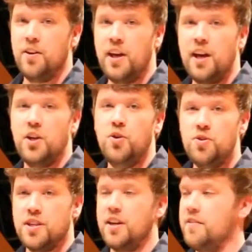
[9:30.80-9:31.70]
You can't
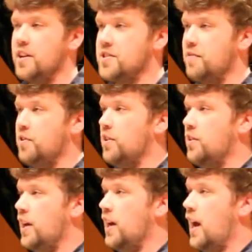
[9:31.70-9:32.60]
use any of that stuff. You,
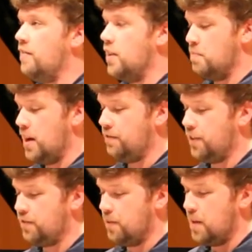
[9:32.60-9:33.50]
you can't have any
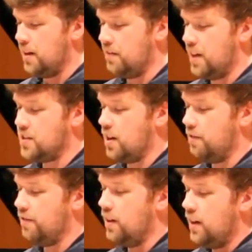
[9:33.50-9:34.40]
benefit from any of that
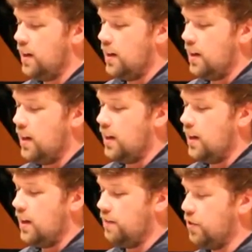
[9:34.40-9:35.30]
stuff
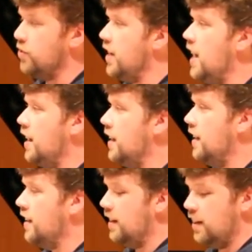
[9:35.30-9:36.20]
if you're dead.
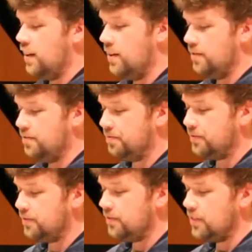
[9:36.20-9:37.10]

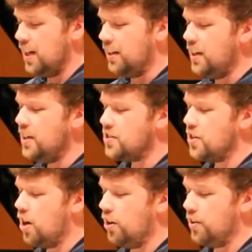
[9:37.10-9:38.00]
And King
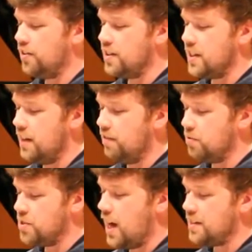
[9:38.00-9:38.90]
Saul heard that
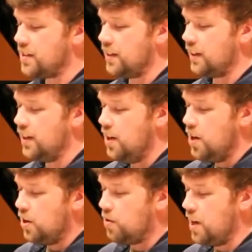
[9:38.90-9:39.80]
David was asking
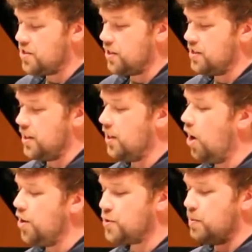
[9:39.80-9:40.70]
questions, and he
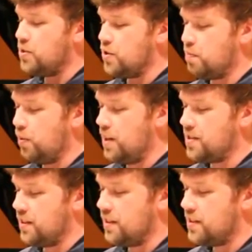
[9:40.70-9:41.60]
calls him into his
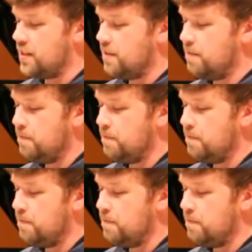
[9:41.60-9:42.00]
presence.